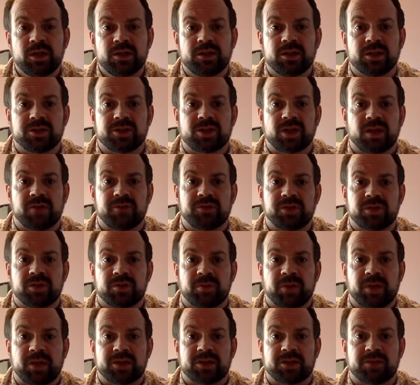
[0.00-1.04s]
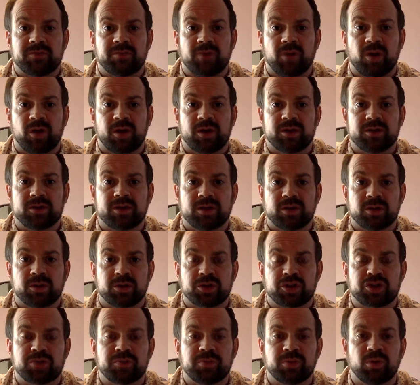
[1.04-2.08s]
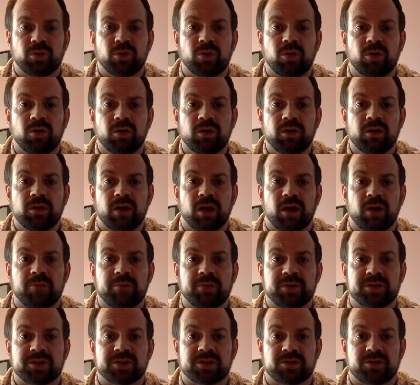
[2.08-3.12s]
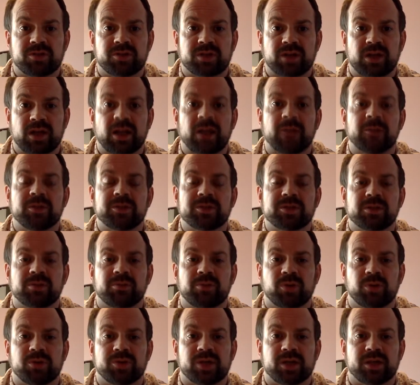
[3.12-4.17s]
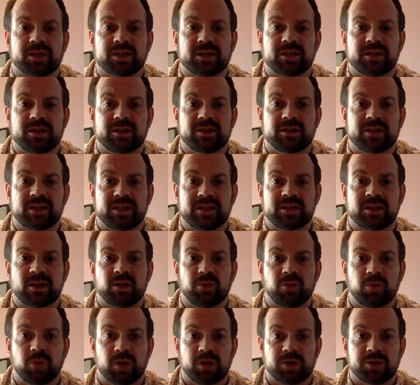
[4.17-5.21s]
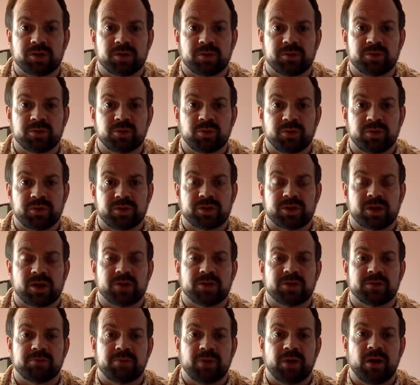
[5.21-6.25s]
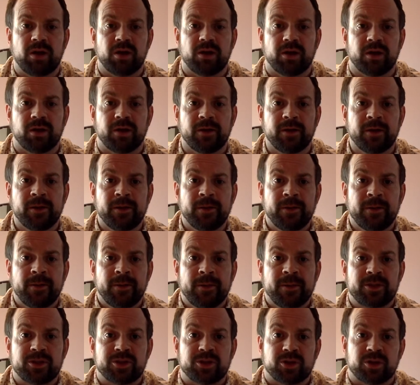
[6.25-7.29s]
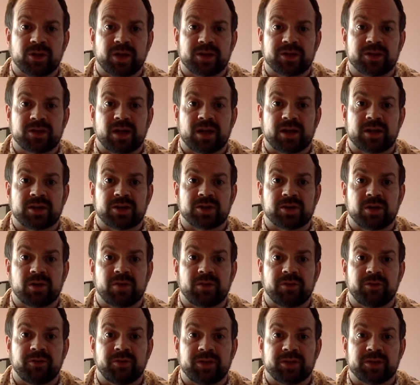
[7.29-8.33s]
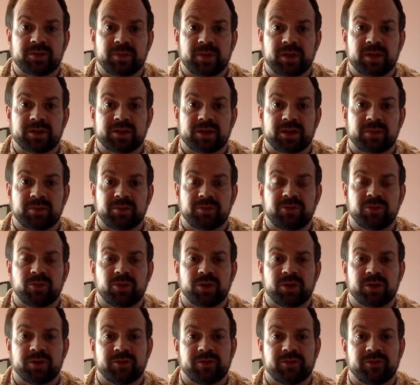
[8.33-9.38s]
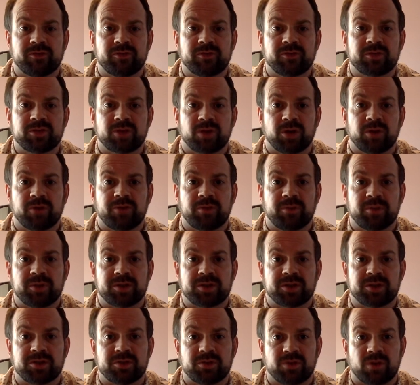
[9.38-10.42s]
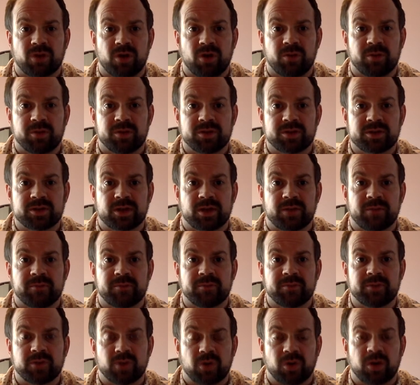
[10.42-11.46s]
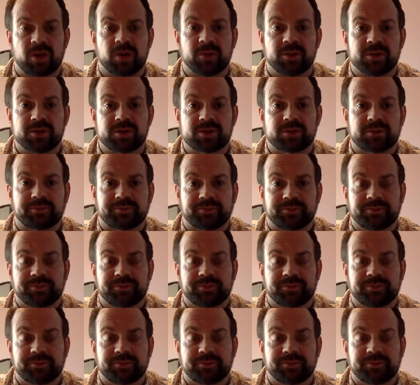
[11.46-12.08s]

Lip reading: This gives you the peace of mind that you explore business critical elements of the project in detailed workshops with the chosen partner to do an additional level of feasibility before you sign off your business requirements documents